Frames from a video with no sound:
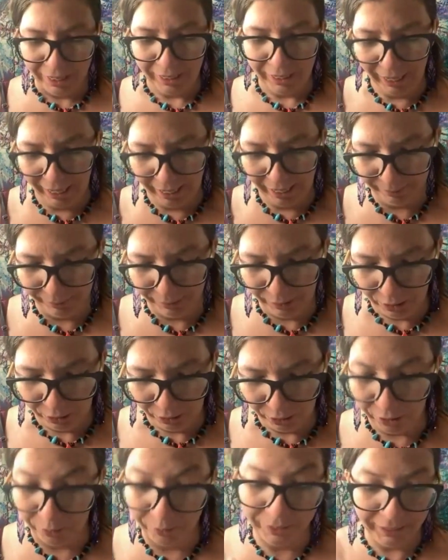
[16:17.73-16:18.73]
Yeah.
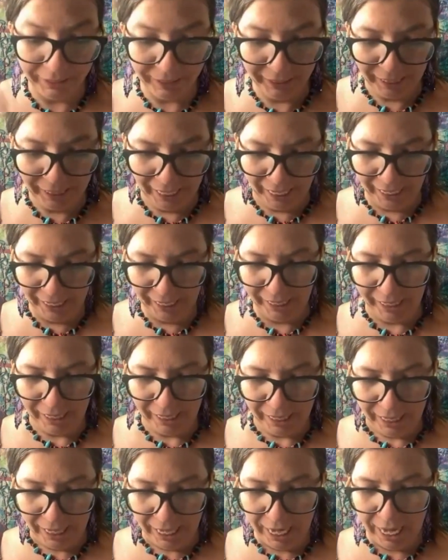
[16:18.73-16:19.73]
So it's in a day.
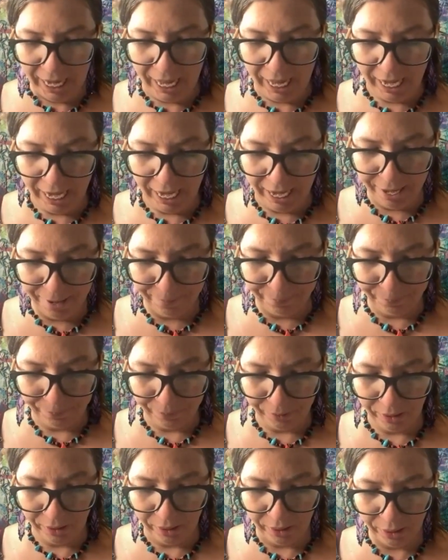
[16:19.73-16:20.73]

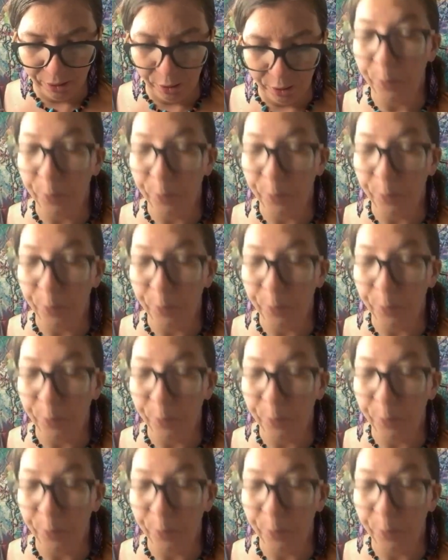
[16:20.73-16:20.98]
The